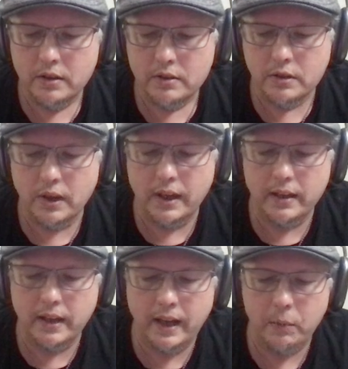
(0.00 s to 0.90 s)
So
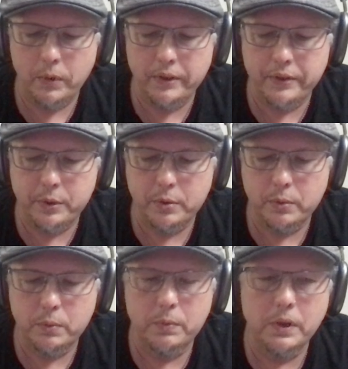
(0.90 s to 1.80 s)
I went
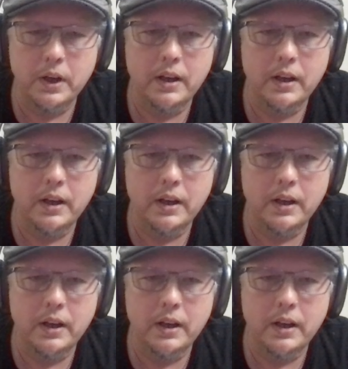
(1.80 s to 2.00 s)
through